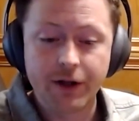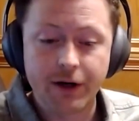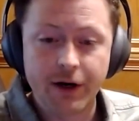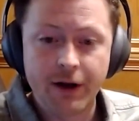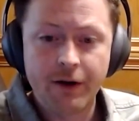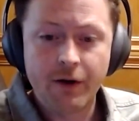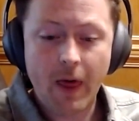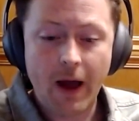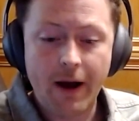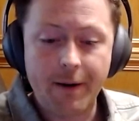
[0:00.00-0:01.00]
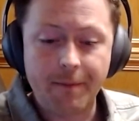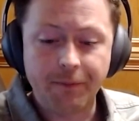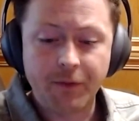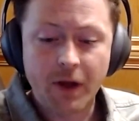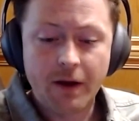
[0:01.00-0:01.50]
the communities
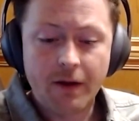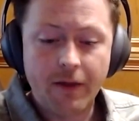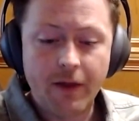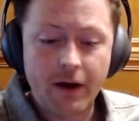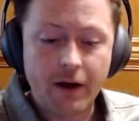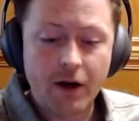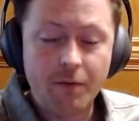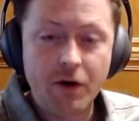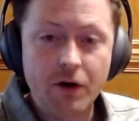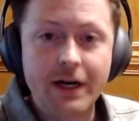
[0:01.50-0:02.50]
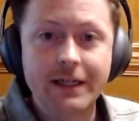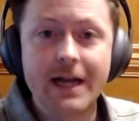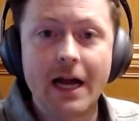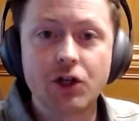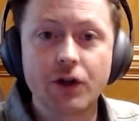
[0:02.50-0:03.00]
naturally grow
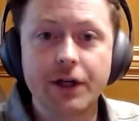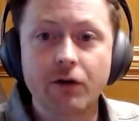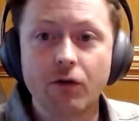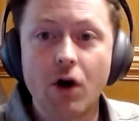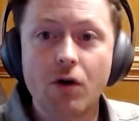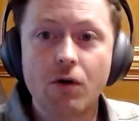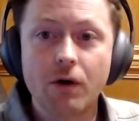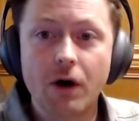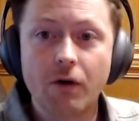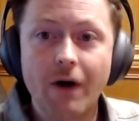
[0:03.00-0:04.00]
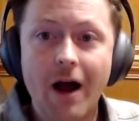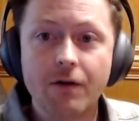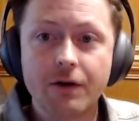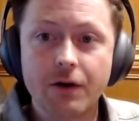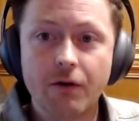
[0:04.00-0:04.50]
around these use cases. So
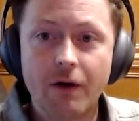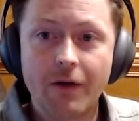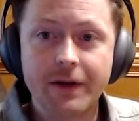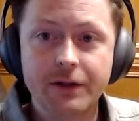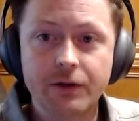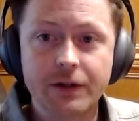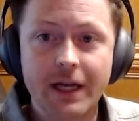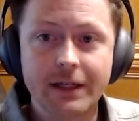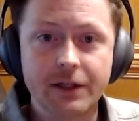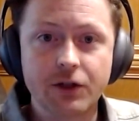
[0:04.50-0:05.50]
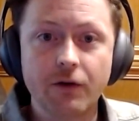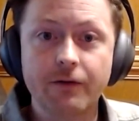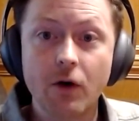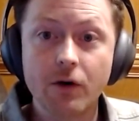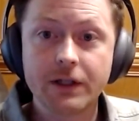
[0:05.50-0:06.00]
folks that are like-minded
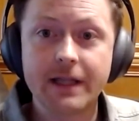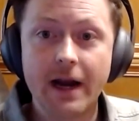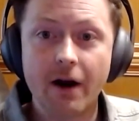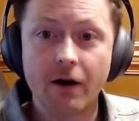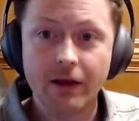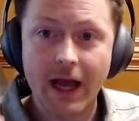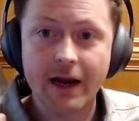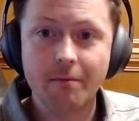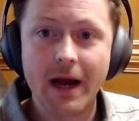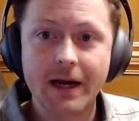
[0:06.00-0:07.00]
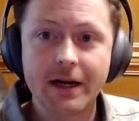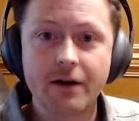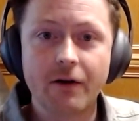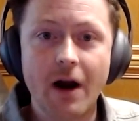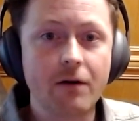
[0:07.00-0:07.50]
around like lower
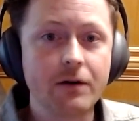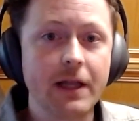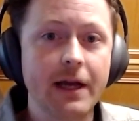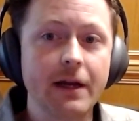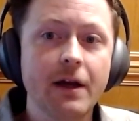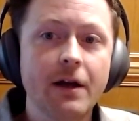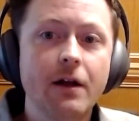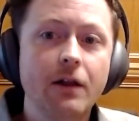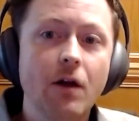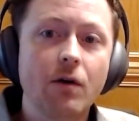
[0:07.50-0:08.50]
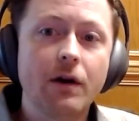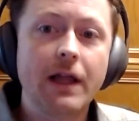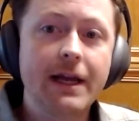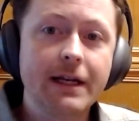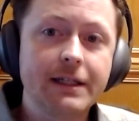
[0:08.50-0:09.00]
latency
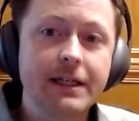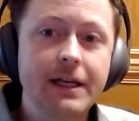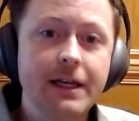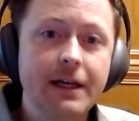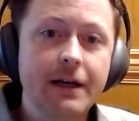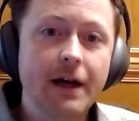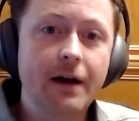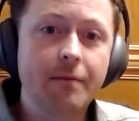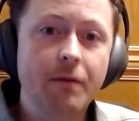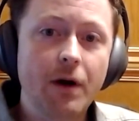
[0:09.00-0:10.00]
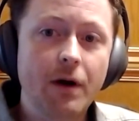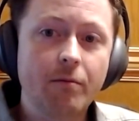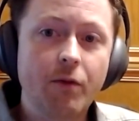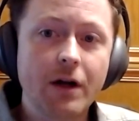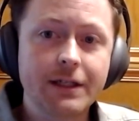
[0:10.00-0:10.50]
processing or near real-time
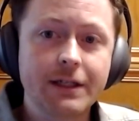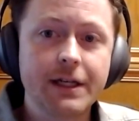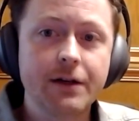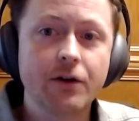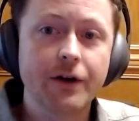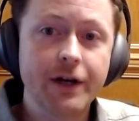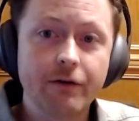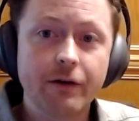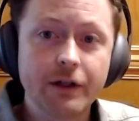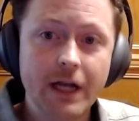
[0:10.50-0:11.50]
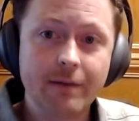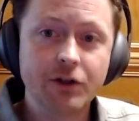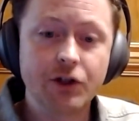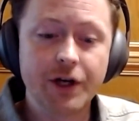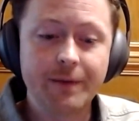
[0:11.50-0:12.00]
streaming, those
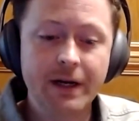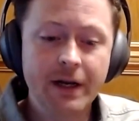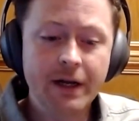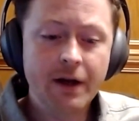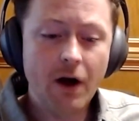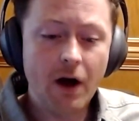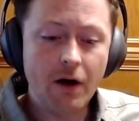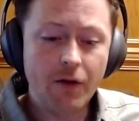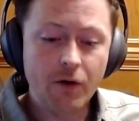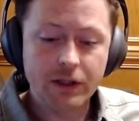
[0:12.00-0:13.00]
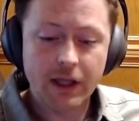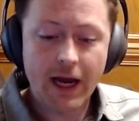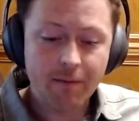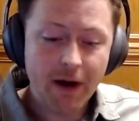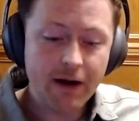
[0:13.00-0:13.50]
like-minded folks will come together
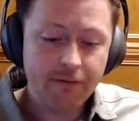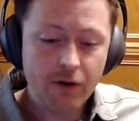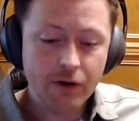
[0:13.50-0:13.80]
and